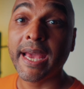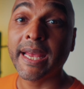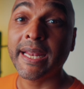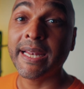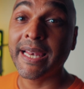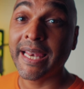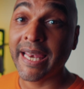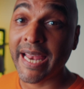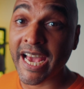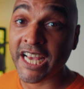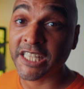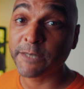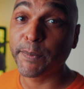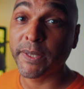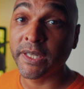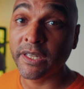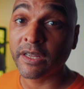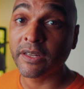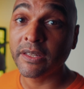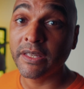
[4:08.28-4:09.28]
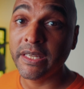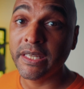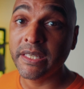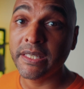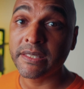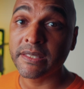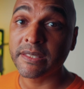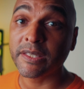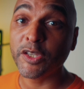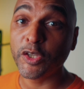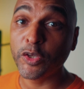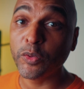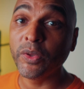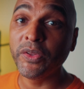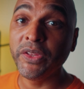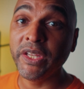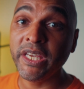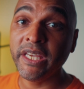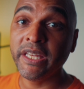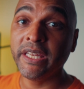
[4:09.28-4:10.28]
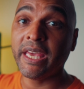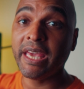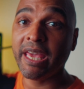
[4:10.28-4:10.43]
And last but not least, you will need